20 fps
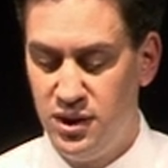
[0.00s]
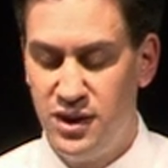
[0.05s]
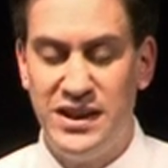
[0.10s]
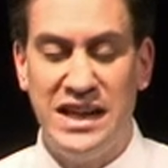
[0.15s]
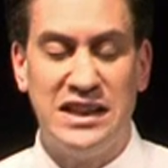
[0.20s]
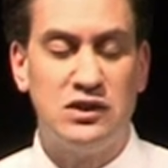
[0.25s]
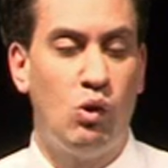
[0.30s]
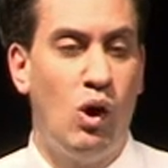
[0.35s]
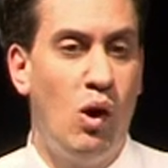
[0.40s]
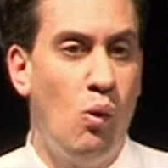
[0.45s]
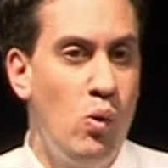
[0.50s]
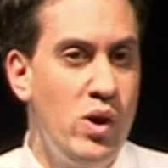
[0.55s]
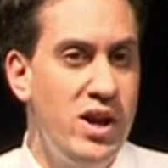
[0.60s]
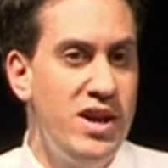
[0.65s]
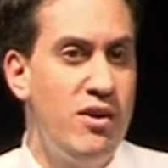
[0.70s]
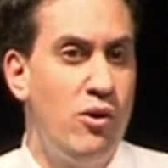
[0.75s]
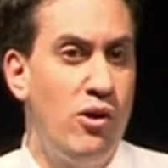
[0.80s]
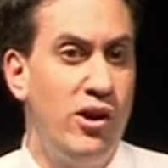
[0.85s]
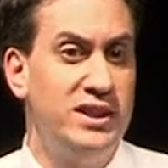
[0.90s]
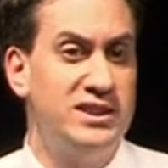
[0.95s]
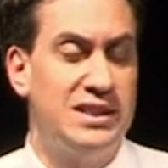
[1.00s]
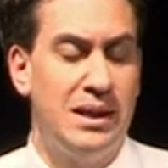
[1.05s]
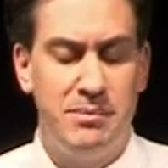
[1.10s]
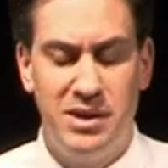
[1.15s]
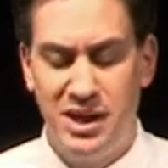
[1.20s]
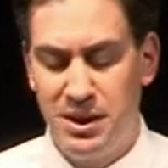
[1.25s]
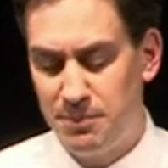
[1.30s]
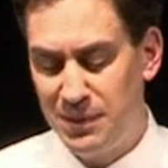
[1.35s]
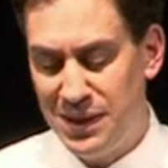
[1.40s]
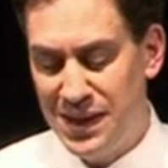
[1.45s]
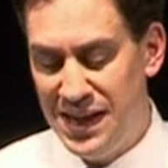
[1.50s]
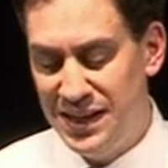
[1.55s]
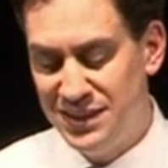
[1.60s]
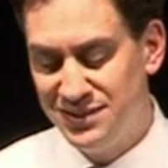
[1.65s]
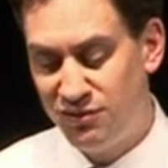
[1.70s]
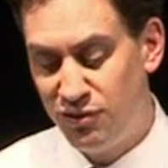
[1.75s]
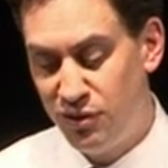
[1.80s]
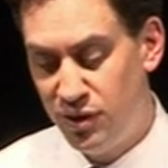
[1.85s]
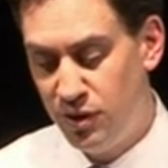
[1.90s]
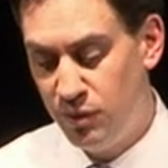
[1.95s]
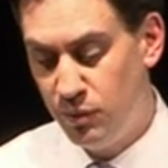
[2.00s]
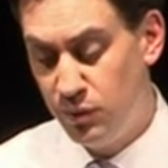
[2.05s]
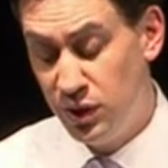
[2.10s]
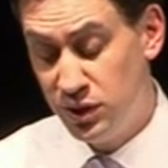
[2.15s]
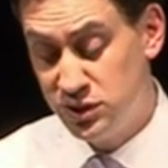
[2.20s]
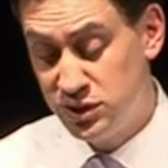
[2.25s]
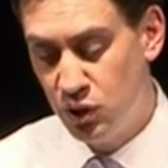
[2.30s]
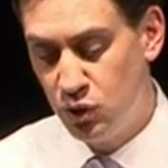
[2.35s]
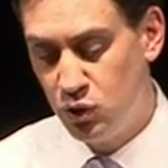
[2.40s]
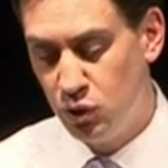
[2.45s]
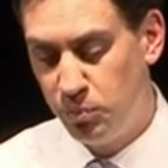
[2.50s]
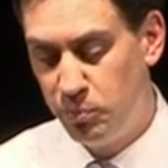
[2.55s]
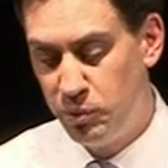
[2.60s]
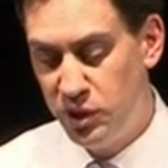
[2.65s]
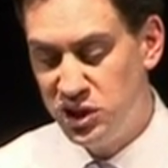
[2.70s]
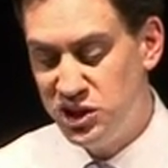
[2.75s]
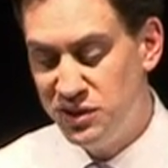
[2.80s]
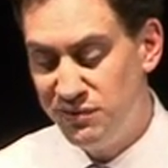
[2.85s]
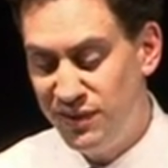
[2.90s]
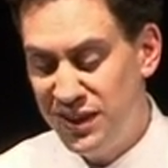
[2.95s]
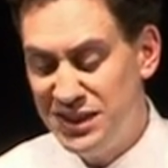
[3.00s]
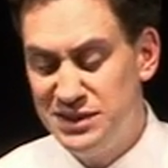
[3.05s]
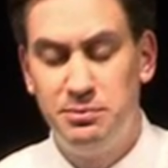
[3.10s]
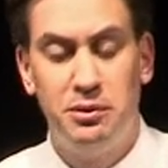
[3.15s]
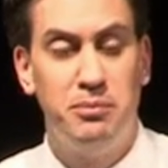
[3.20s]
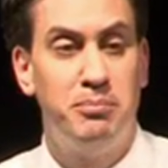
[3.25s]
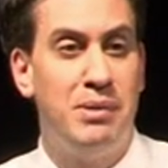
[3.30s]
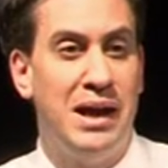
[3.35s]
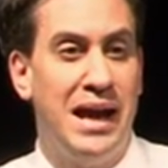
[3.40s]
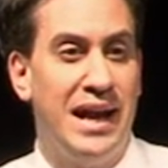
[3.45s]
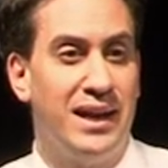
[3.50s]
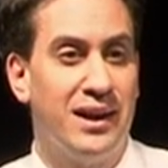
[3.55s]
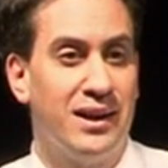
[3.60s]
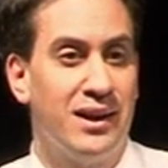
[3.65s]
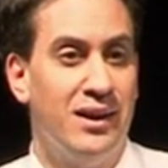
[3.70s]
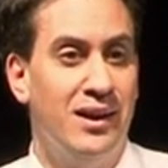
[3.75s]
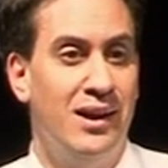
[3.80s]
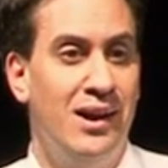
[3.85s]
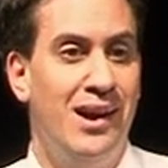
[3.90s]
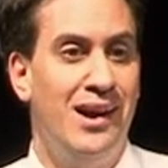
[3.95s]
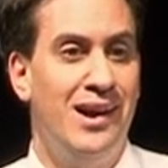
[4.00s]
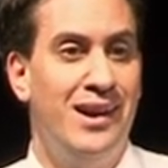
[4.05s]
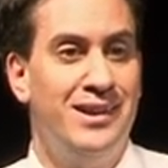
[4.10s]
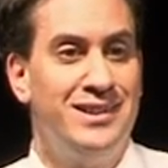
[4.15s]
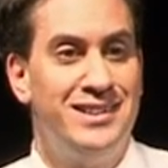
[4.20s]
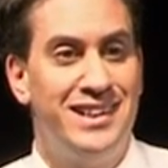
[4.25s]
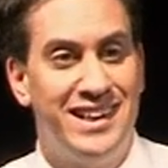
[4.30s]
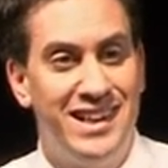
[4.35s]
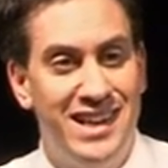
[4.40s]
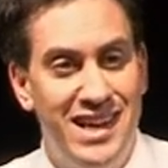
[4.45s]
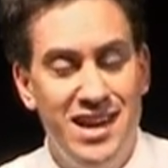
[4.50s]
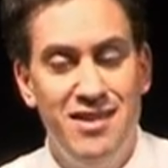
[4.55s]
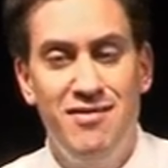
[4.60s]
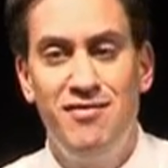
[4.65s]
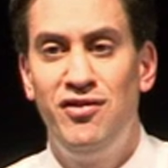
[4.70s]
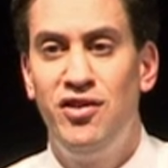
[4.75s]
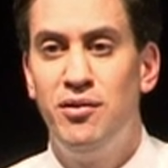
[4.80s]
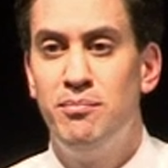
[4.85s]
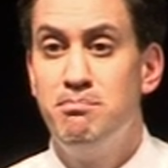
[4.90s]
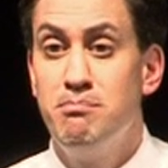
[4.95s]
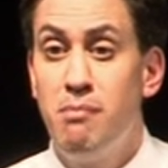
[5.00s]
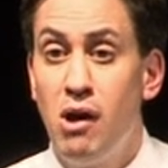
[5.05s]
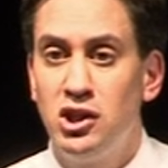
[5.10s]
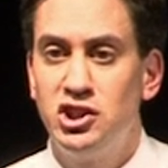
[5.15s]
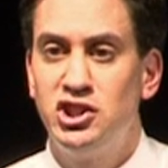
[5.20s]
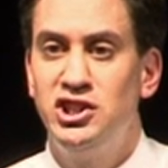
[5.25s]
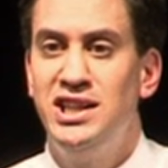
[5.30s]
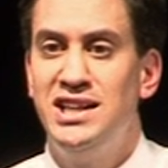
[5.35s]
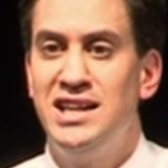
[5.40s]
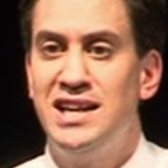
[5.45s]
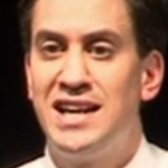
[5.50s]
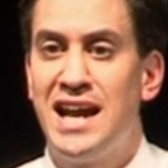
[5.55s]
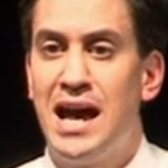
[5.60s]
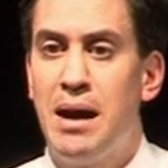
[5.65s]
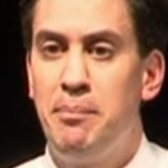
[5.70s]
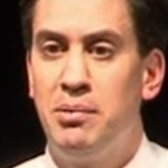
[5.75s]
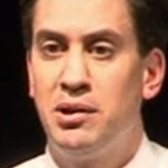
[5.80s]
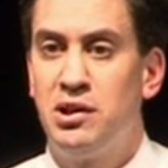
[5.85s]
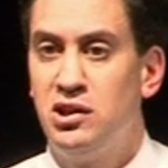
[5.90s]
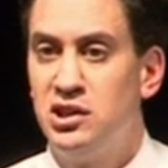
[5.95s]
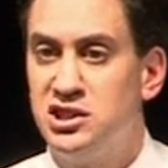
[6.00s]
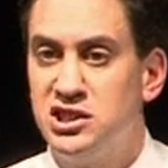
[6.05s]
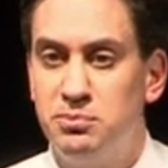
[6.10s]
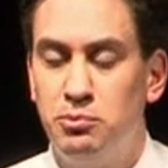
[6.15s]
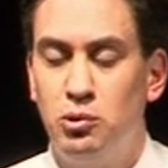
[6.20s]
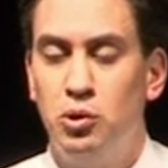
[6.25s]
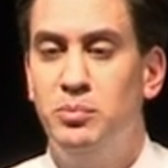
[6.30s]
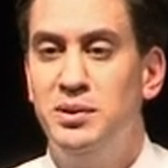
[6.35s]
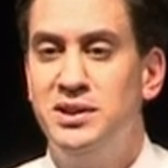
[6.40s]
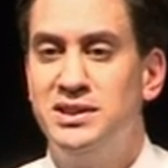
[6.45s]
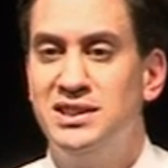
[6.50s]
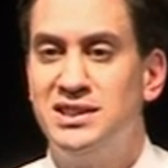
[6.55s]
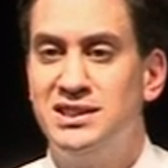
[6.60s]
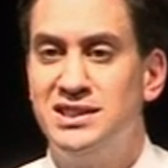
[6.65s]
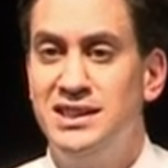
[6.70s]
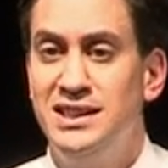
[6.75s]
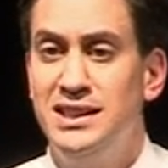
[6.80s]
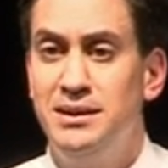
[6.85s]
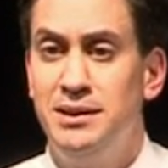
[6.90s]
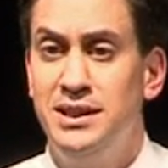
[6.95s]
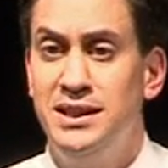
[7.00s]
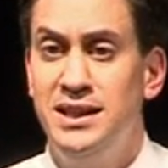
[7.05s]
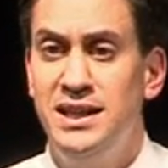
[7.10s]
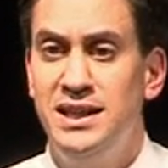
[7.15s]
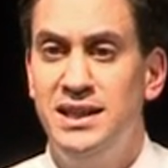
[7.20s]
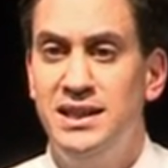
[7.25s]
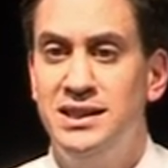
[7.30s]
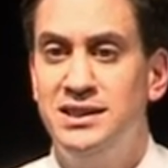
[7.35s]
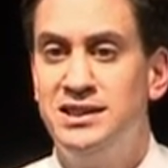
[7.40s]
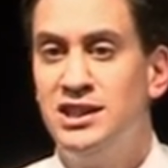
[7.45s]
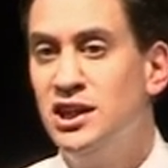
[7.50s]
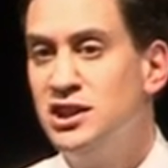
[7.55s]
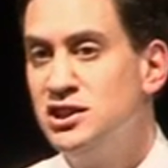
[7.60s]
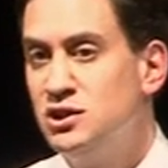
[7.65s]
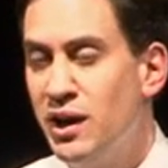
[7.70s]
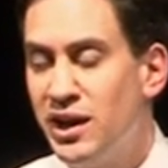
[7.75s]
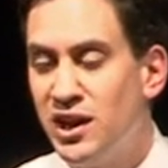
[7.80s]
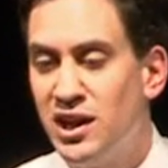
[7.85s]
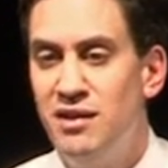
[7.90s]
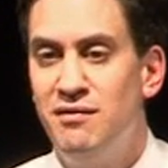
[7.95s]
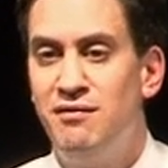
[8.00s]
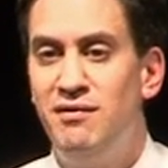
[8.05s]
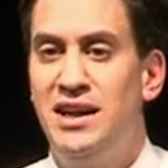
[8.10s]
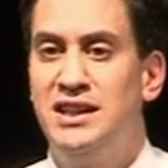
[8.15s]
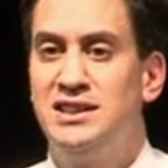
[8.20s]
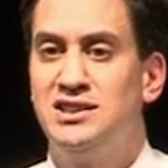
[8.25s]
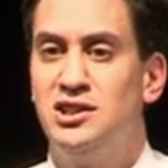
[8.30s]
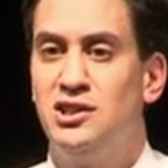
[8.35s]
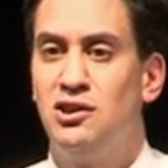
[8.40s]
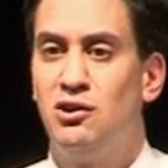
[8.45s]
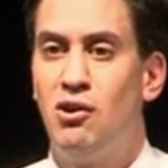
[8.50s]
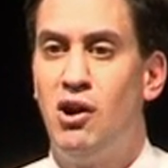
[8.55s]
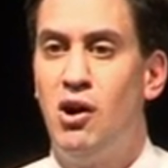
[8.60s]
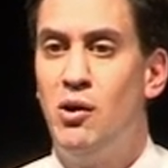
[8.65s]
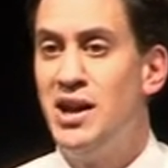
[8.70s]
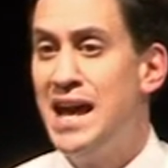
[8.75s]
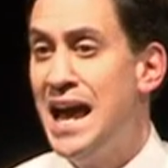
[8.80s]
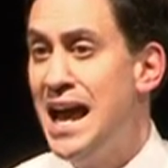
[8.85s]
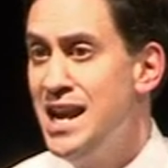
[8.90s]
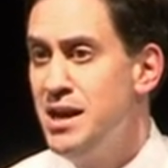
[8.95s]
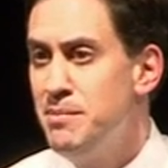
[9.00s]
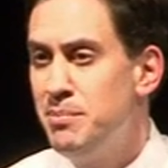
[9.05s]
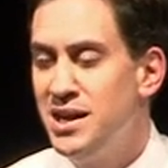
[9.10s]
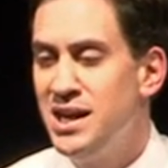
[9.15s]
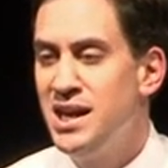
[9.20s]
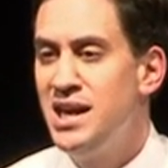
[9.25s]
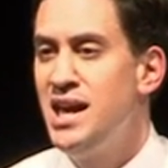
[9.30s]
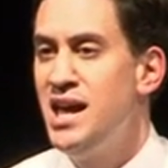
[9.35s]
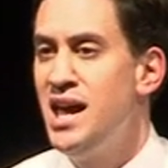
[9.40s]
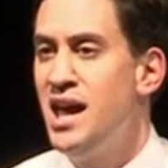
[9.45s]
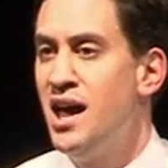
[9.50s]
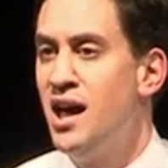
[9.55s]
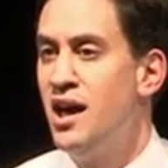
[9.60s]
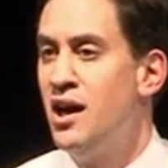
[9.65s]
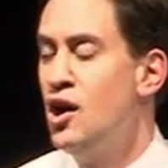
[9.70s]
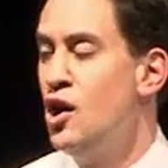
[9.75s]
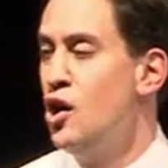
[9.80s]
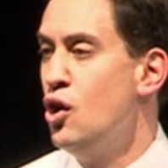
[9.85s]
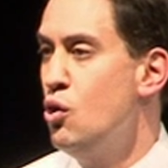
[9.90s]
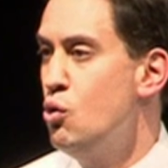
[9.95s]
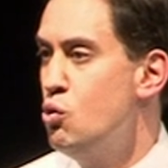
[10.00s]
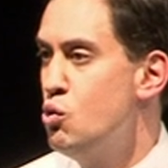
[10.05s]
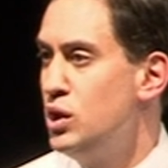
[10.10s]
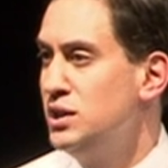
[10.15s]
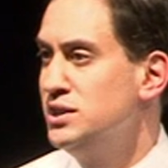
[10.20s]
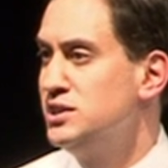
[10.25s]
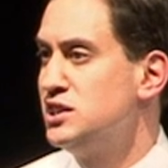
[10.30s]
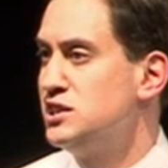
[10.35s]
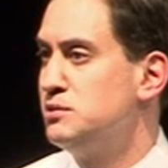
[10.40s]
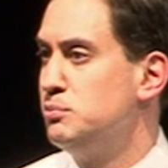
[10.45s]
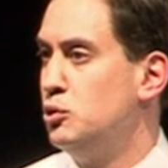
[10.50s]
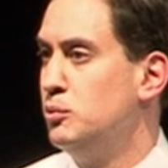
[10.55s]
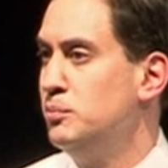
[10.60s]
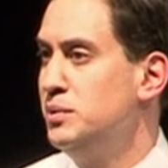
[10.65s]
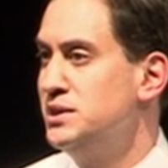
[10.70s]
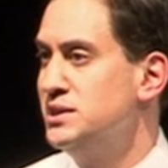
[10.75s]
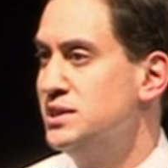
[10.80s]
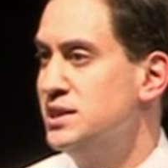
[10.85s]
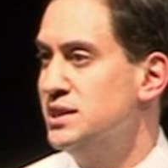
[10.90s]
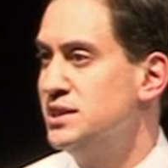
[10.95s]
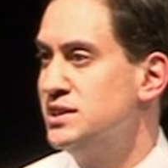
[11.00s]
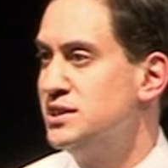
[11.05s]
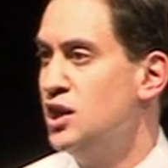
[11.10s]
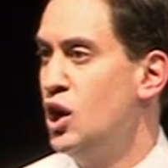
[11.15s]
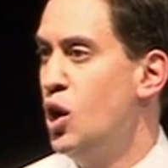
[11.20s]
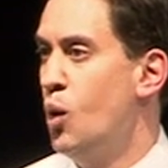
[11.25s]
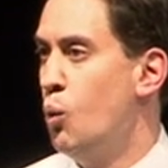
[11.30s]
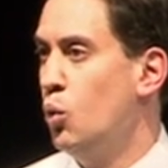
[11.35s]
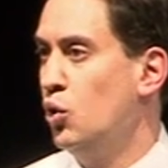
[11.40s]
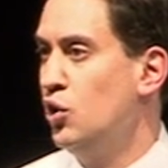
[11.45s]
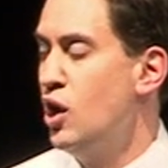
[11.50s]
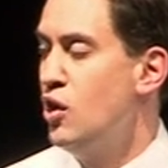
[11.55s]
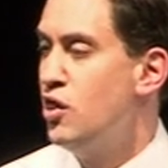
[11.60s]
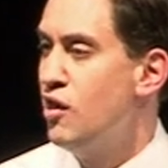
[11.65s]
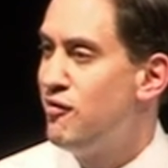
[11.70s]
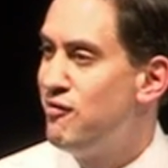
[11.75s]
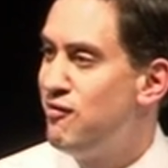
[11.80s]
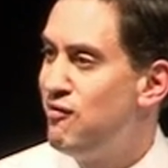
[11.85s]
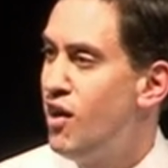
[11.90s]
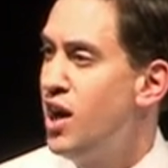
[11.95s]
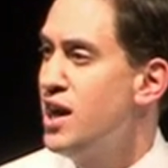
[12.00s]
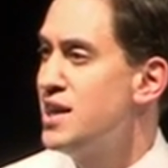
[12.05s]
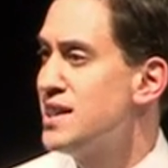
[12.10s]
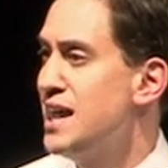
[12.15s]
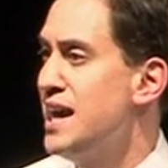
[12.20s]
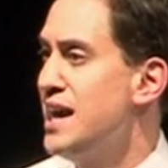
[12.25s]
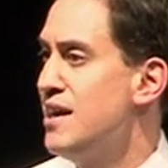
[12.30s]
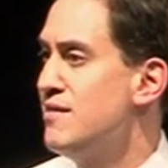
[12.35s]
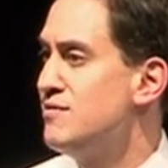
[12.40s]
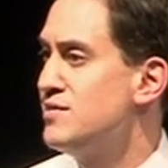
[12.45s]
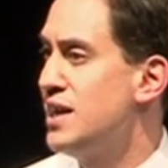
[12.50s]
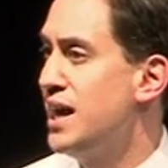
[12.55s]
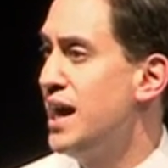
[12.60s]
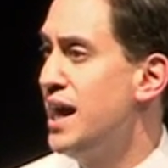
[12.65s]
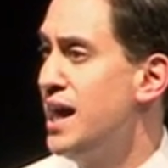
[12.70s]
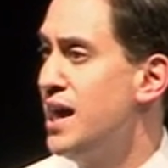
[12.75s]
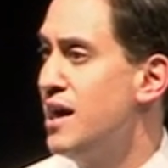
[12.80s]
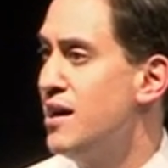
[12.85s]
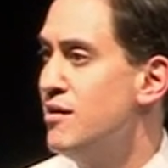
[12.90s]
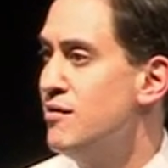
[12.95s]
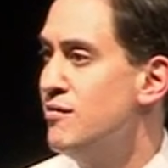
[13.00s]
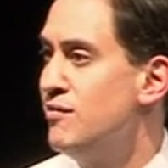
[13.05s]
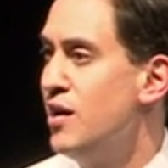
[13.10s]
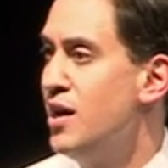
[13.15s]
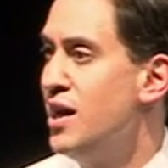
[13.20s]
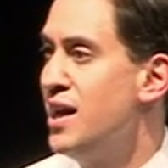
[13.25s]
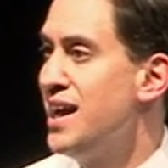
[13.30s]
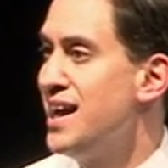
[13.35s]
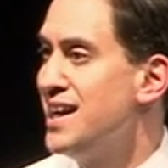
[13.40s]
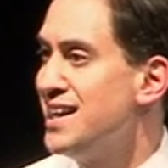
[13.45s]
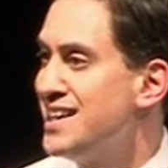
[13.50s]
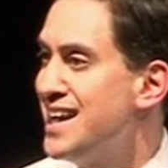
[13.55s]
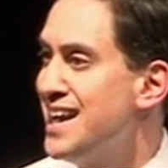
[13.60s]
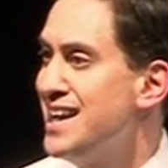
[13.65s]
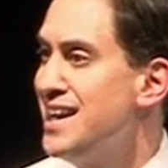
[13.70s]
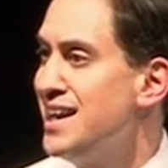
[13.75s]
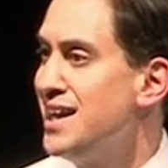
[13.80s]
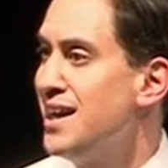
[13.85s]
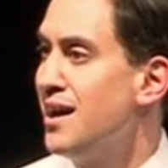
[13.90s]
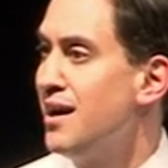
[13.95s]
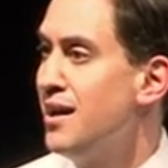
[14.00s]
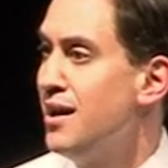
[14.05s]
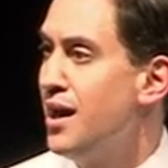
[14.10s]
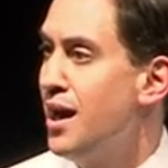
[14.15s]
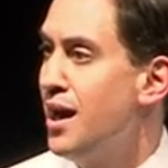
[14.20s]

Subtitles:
That's why we are examining plans for a so-called British investment bank to give the much-needed capital that small business needs so it can invest and grow. And anybody here who runs a small business will know the fight they have to have in getting